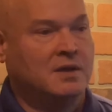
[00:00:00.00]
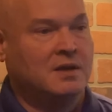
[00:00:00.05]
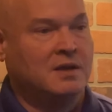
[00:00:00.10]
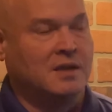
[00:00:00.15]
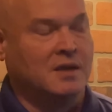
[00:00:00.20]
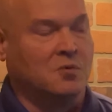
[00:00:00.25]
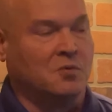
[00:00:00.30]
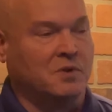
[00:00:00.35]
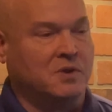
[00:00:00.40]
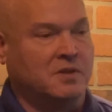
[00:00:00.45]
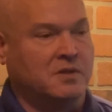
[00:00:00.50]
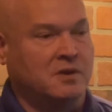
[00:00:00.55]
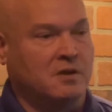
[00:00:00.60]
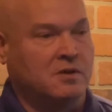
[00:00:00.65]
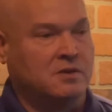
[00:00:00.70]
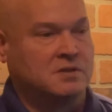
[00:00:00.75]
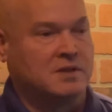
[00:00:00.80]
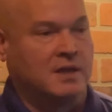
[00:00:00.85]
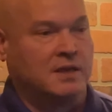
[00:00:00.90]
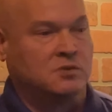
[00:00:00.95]
and when
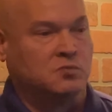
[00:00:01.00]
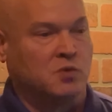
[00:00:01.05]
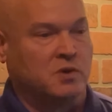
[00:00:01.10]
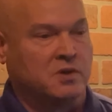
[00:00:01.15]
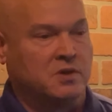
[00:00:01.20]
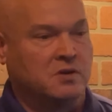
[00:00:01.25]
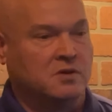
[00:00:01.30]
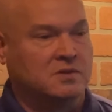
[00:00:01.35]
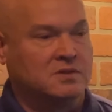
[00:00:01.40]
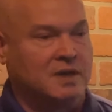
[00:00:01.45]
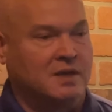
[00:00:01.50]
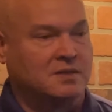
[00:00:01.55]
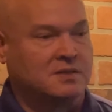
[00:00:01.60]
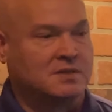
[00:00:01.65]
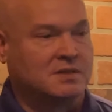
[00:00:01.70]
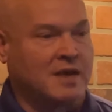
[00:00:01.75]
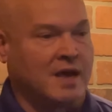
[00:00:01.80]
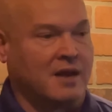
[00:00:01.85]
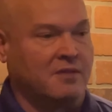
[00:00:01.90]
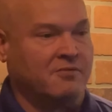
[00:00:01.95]
those things reduce, that's
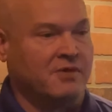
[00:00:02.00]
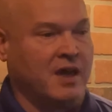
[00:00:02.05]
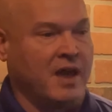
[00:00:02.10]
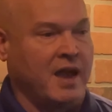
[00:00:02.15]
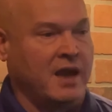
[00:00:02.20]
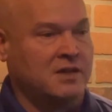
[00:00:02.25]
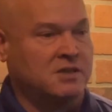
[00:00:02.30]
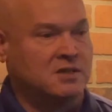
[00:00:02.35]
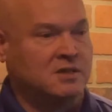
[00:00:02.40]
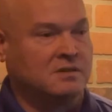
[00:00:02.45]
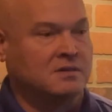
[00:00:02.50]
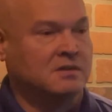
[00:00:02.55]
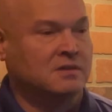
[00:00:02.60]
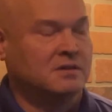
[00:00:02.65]
kind of aging